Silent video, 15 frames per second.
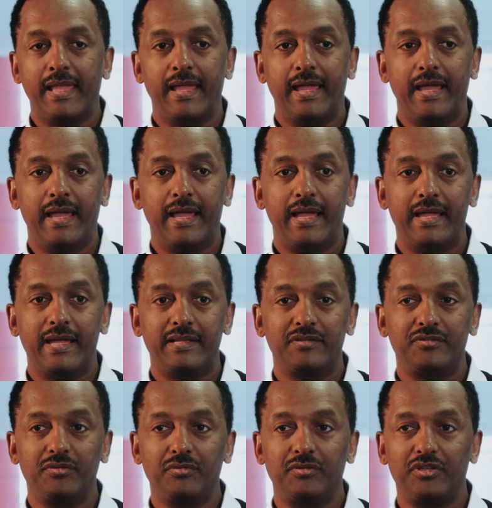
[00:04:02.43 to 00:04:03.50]

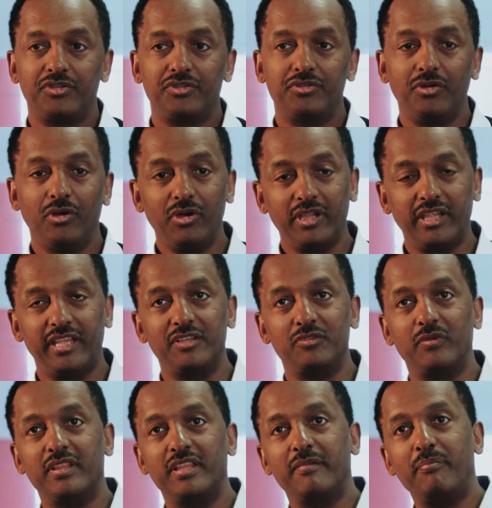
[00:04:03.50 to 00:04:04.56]
So the shock is
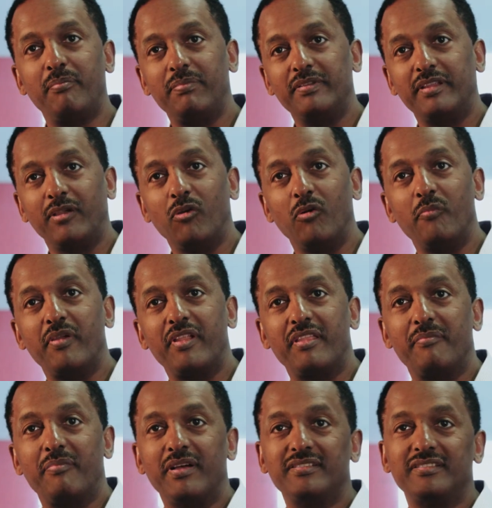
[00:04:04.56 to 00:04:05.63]
when they compare
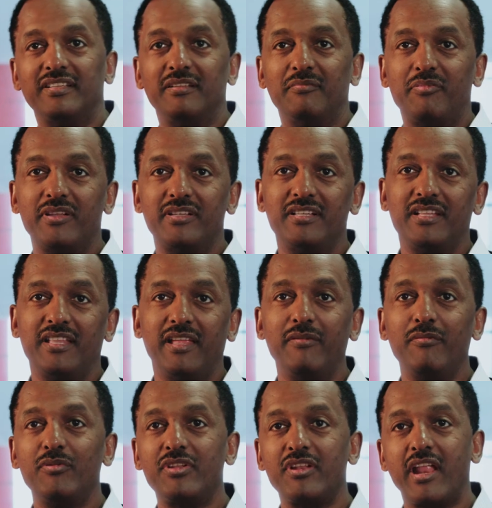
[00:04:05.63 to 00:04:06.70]
the past and the present, they
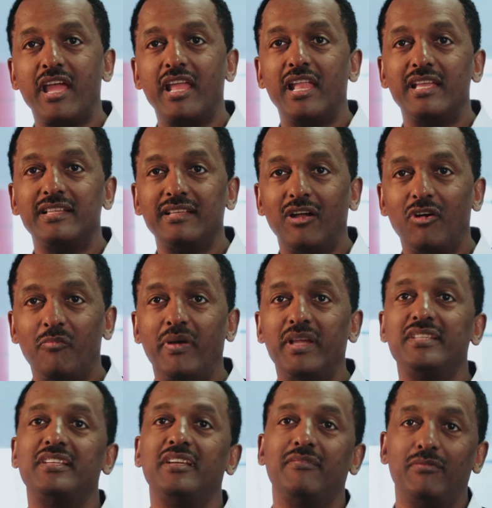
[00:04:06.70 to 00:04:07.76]
would realize how
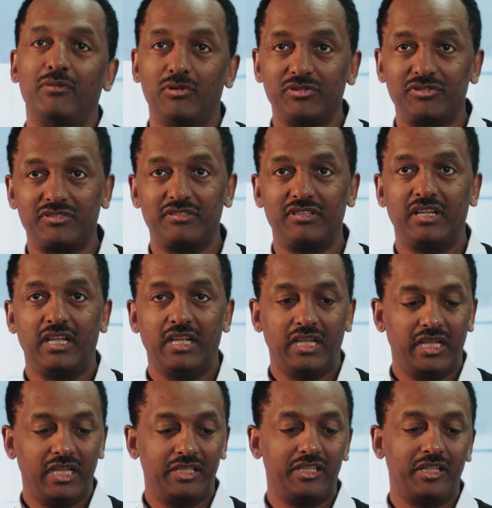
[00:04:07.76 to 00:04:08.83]
much they have lost
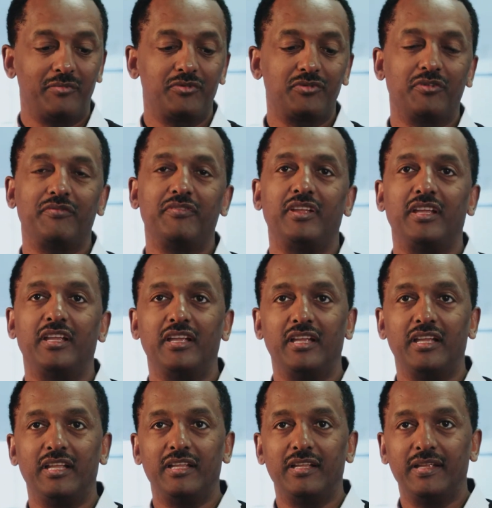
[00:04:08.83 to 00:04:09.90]
in terms of
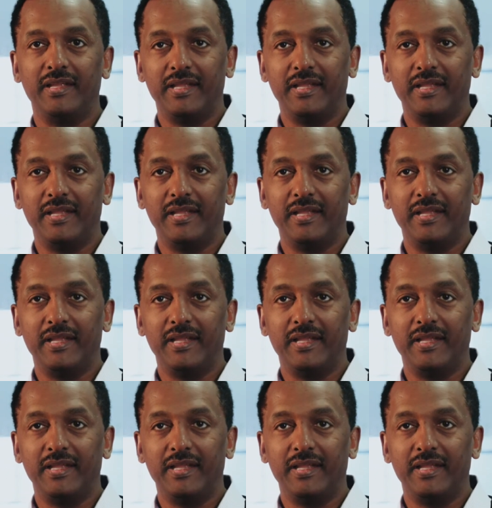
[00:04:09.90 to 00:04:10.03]
the